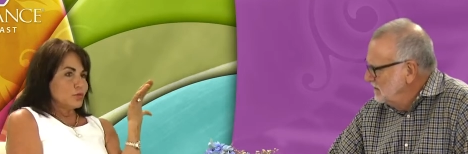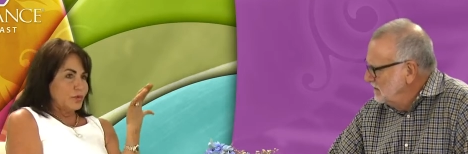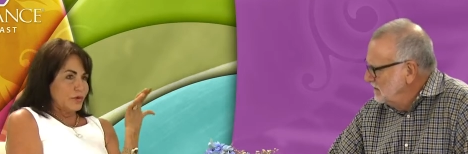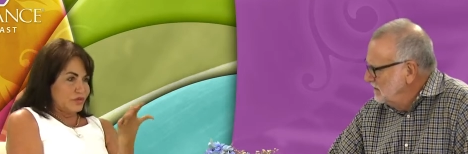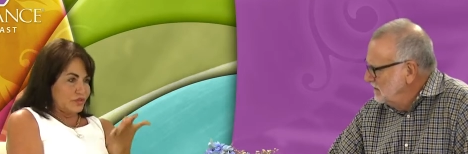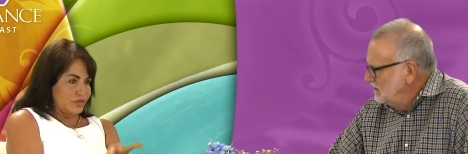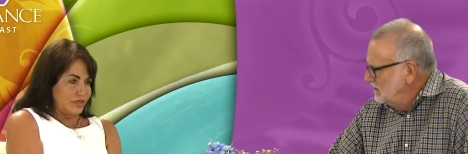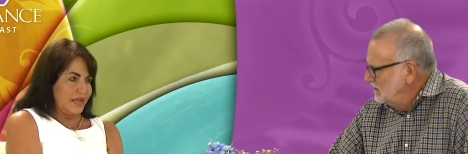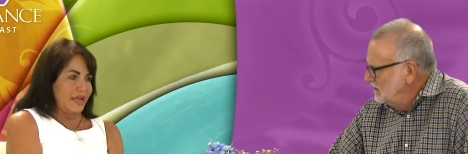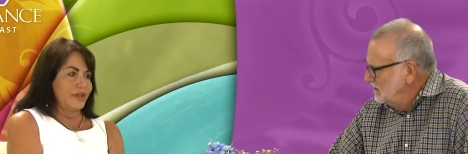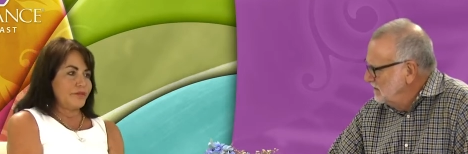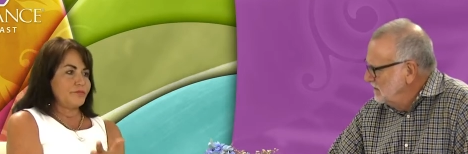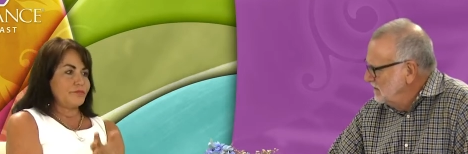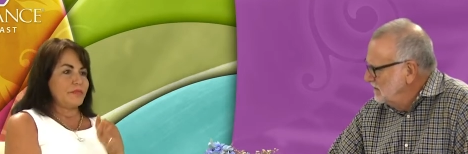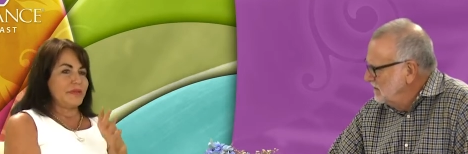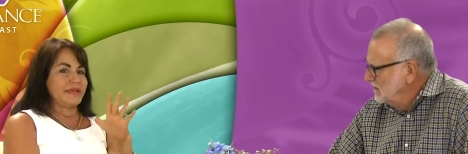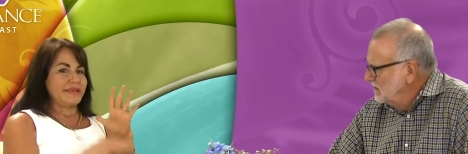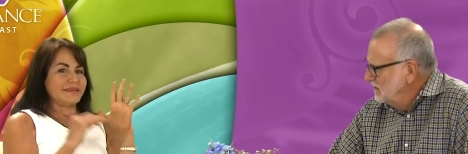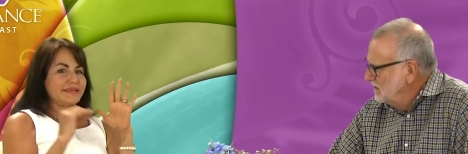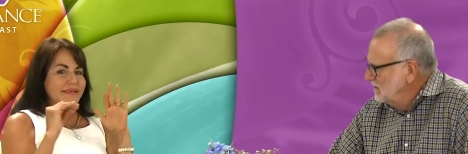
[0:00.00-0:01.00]
Speaker 1: which gave
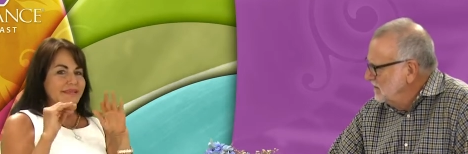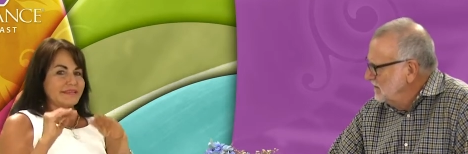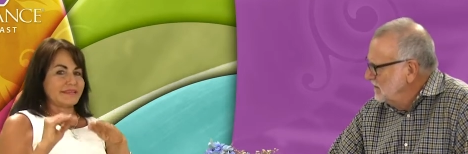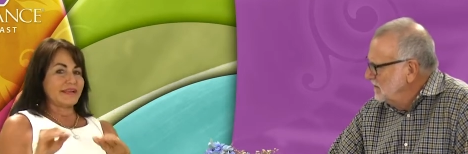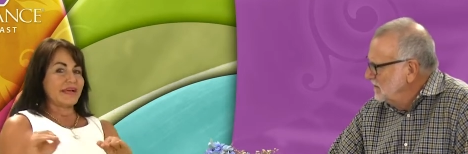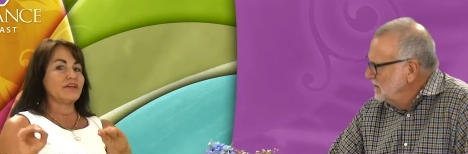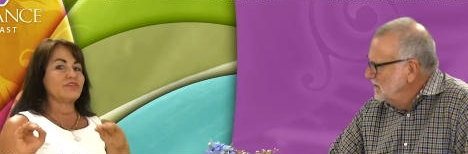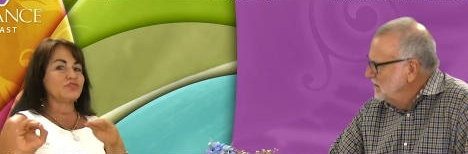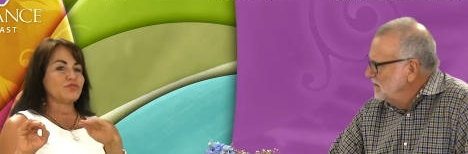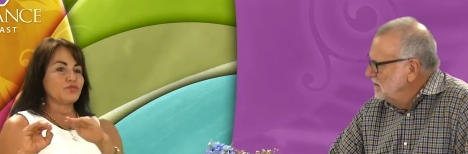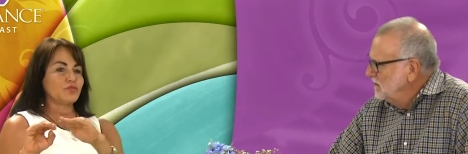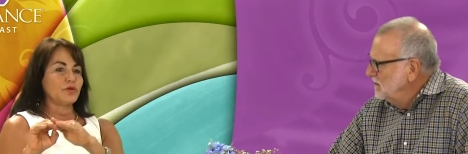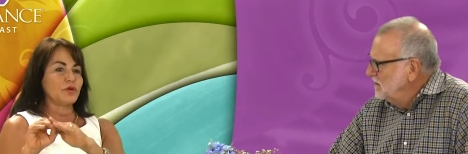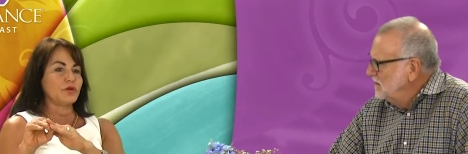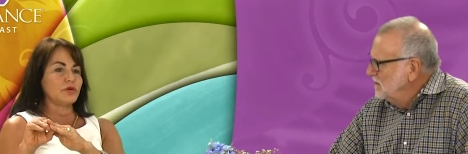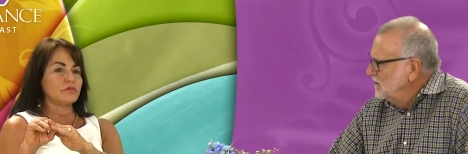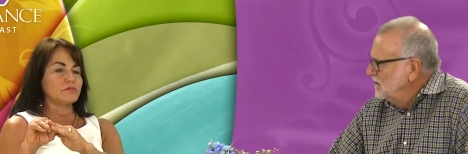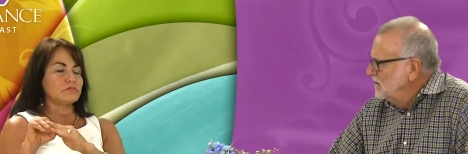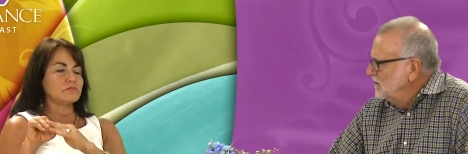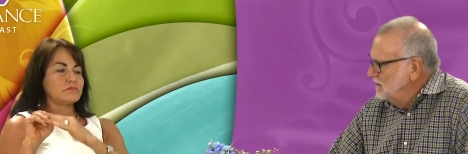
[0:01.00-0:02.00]
me
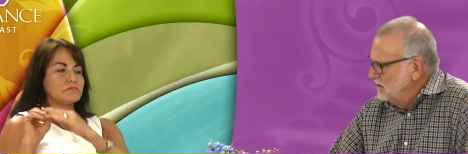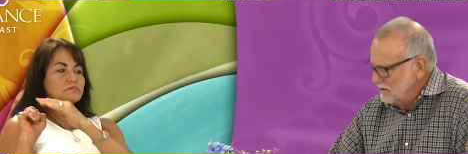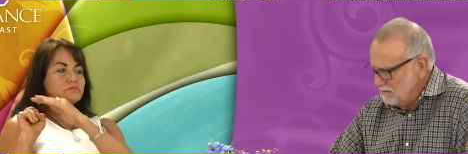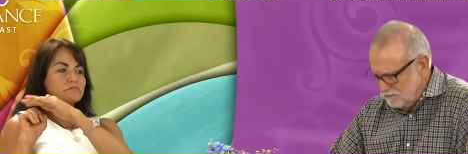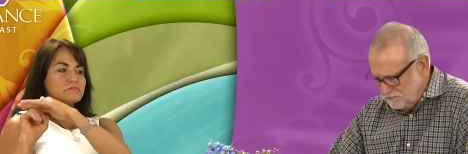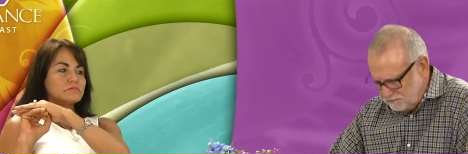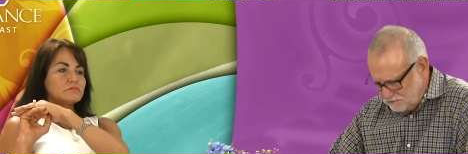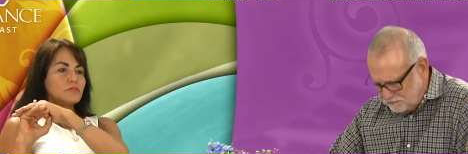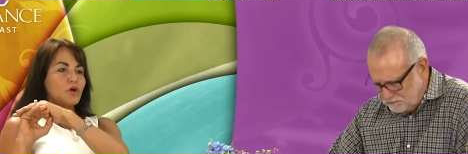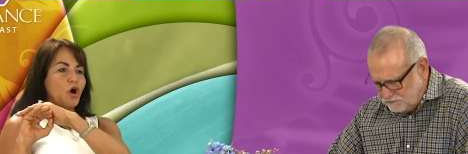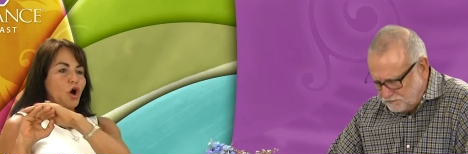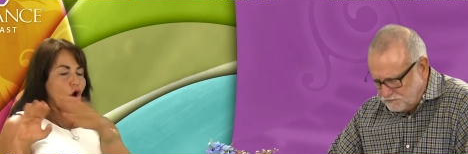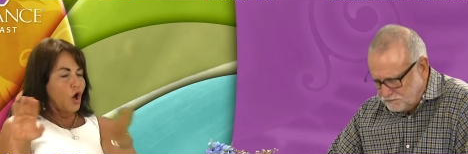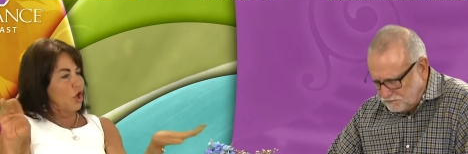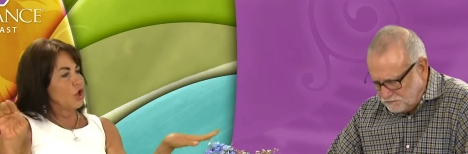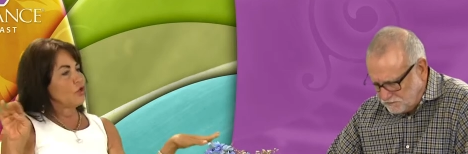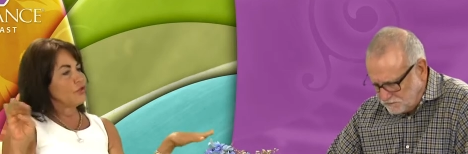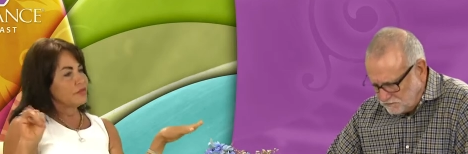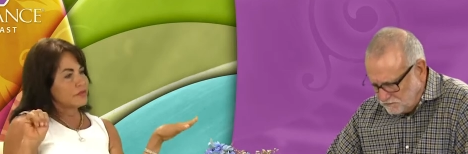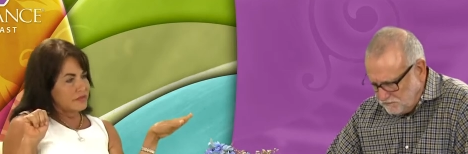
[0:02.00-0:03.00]
testosterone
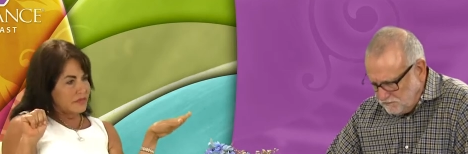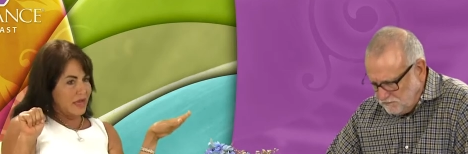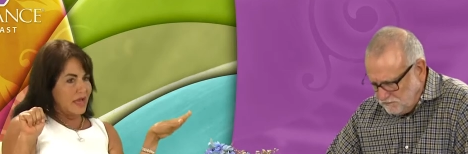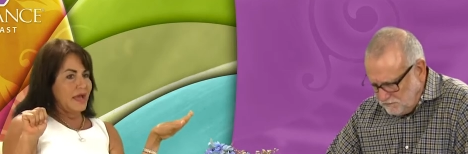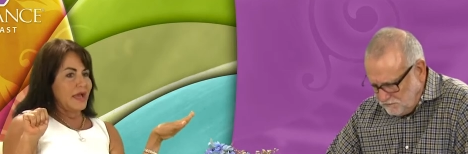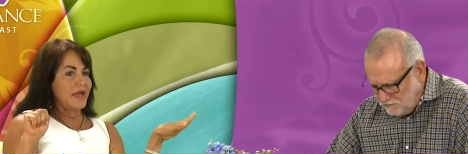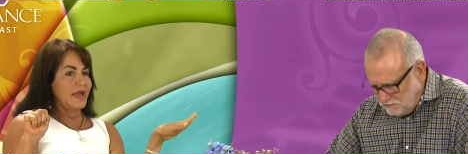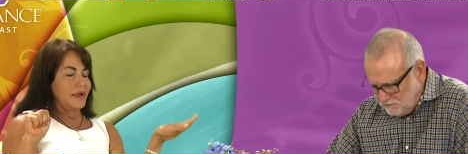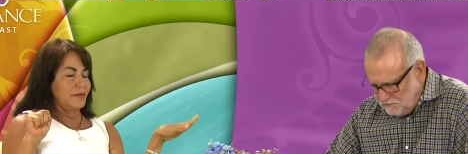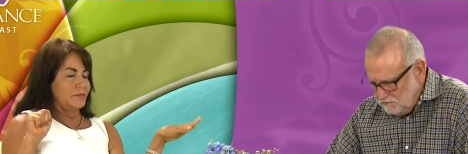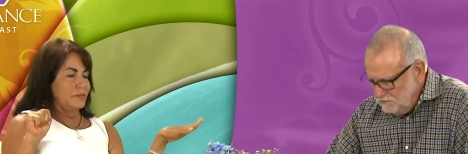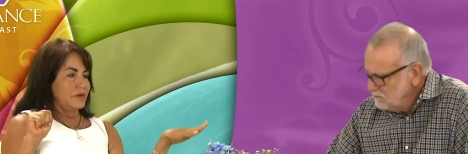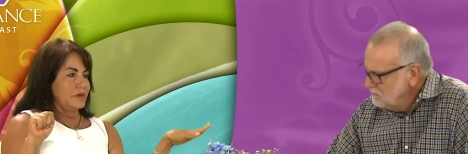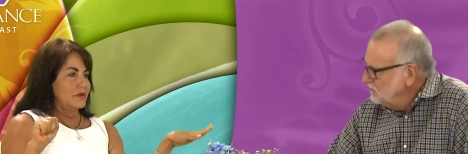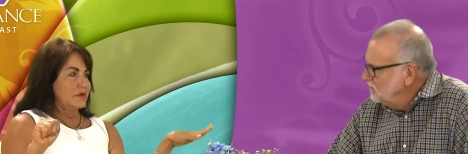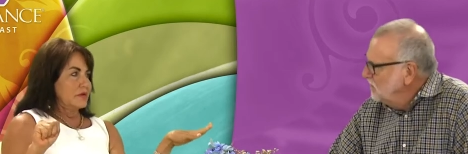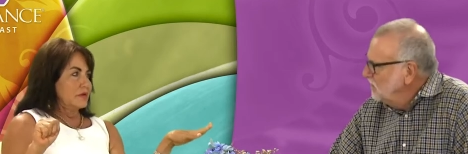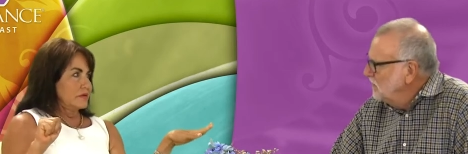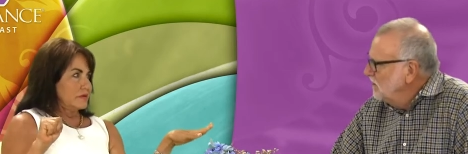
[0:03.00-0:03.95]
all the time.